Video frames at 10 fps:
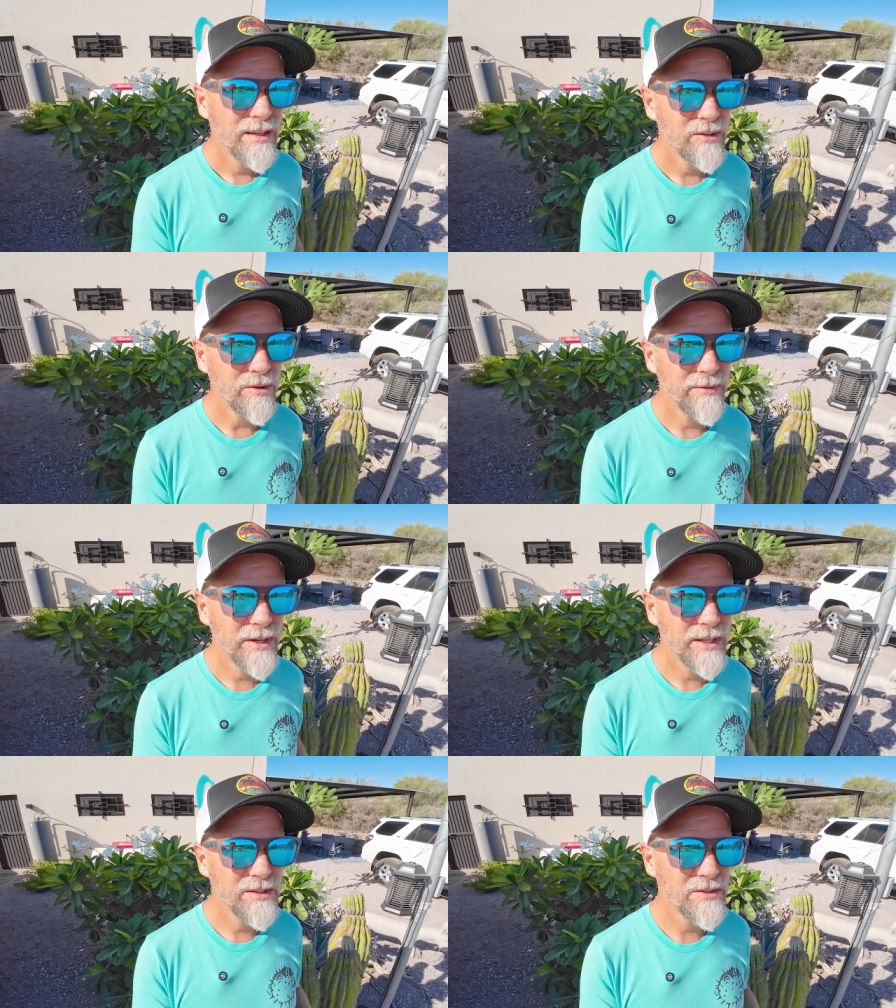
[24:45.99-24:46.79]
Don't
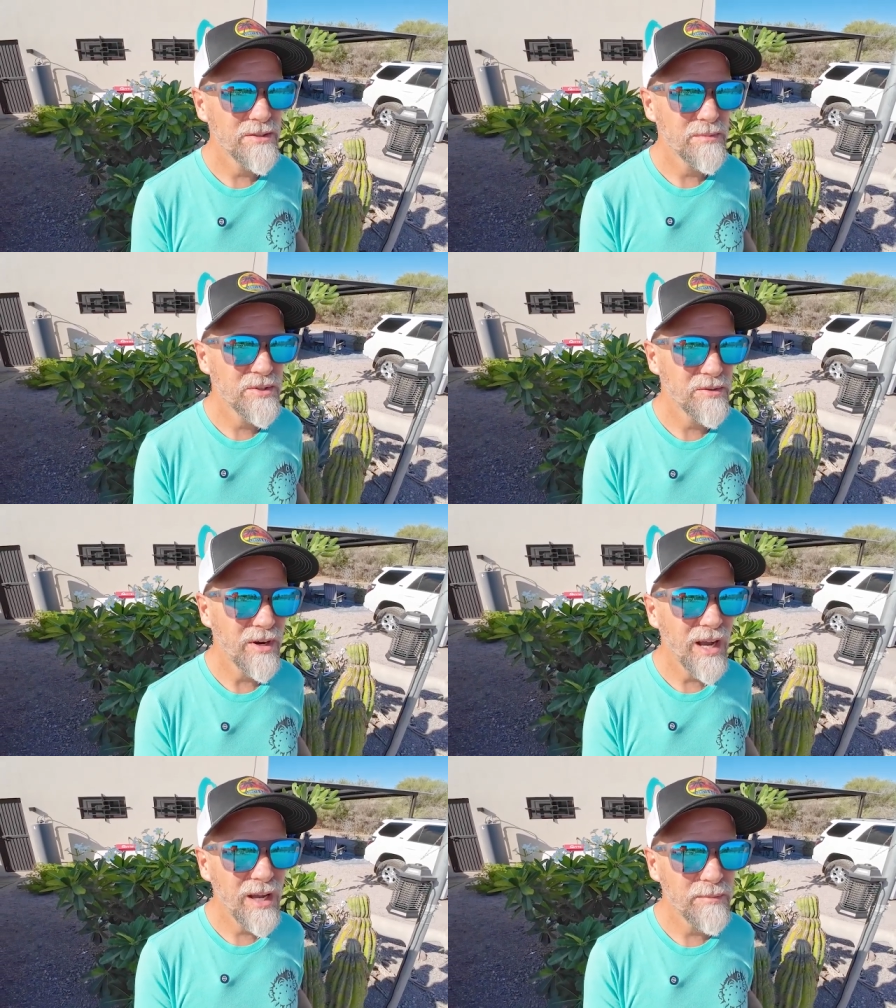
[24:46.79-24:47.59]
forget to
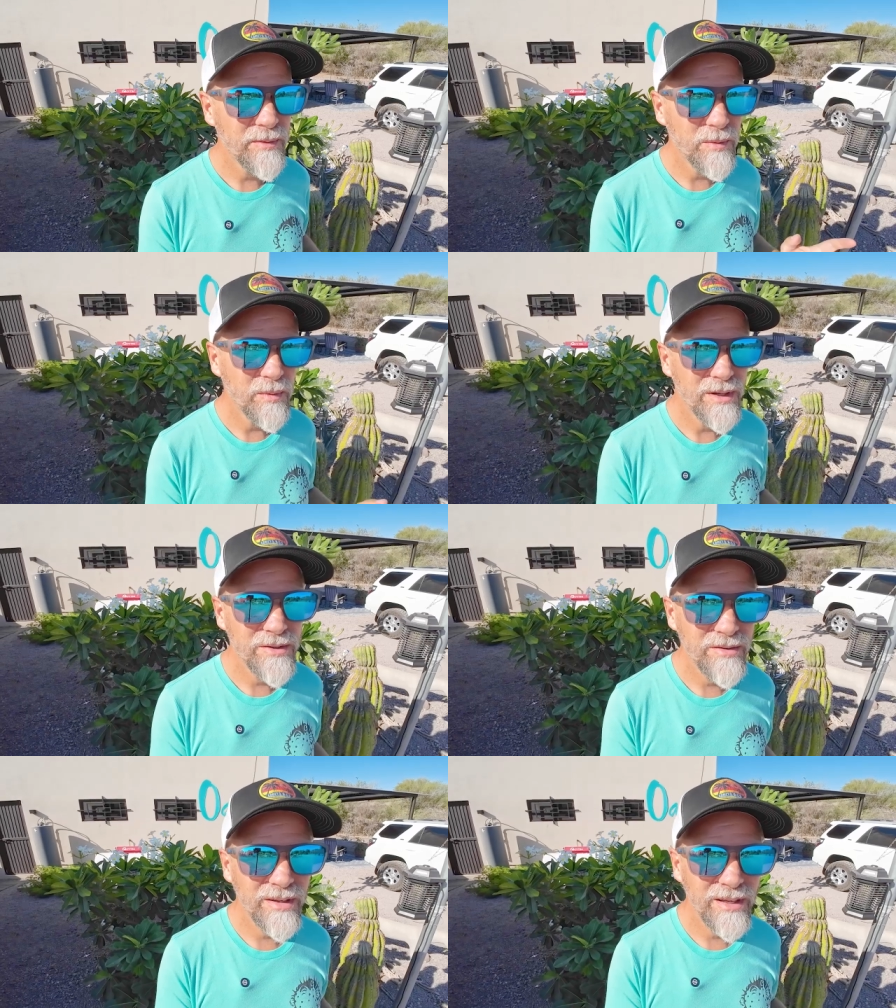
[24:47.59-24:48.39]
subscribe if you want
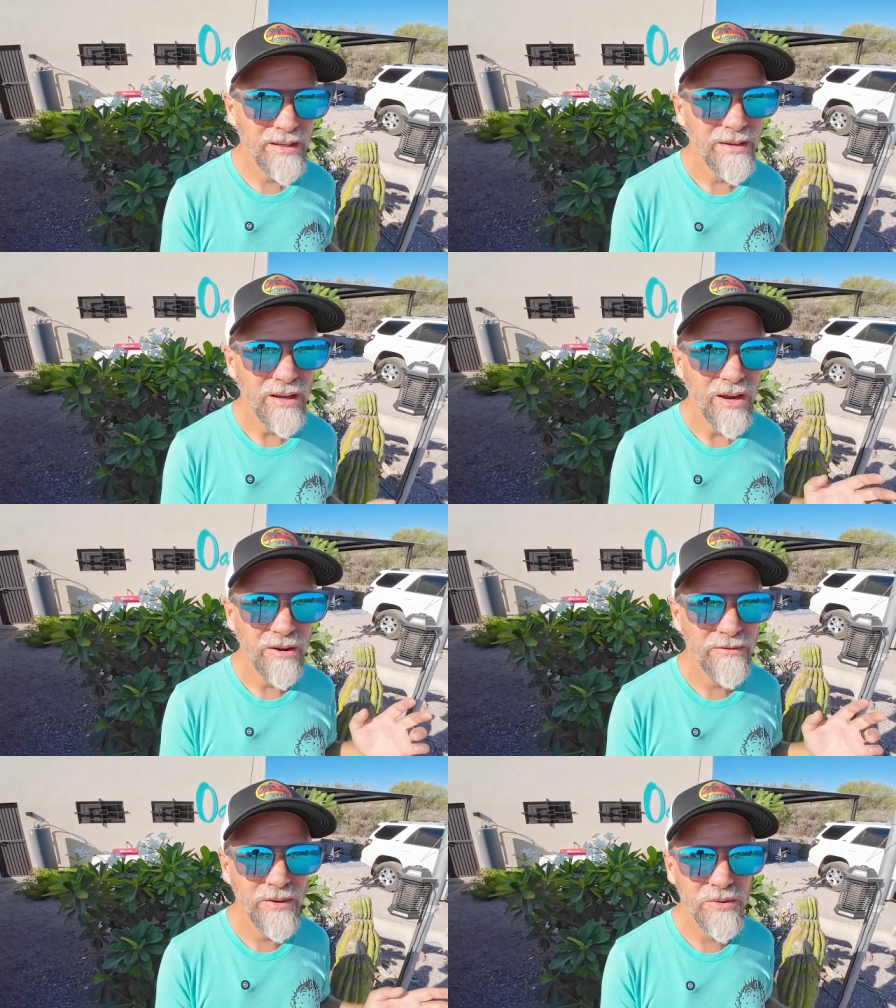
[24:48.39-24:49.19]
to see
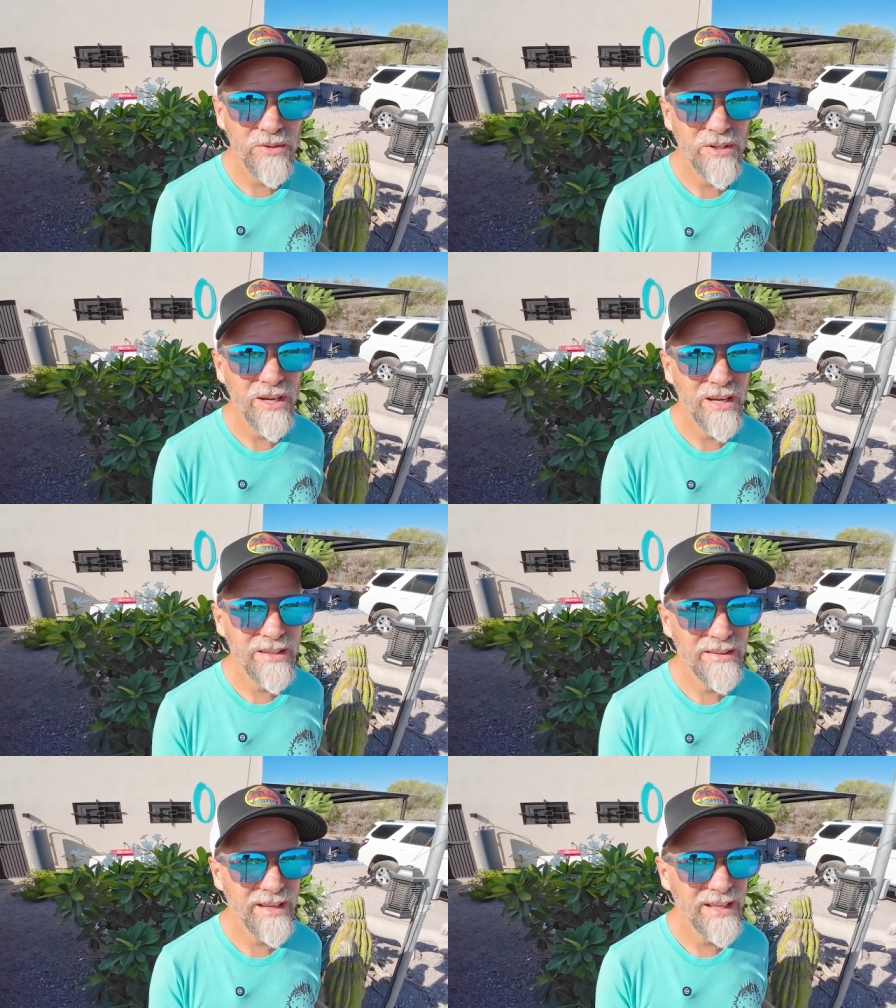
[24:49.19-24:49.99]
our future
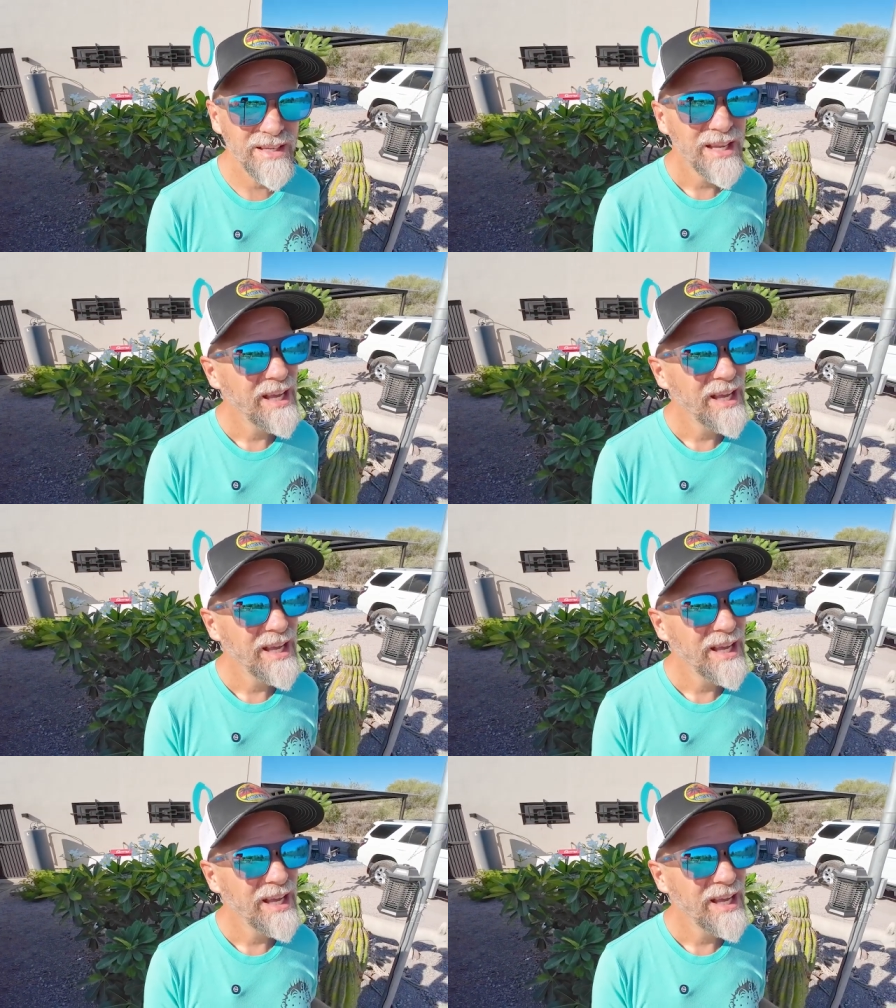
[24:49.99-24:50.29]
content,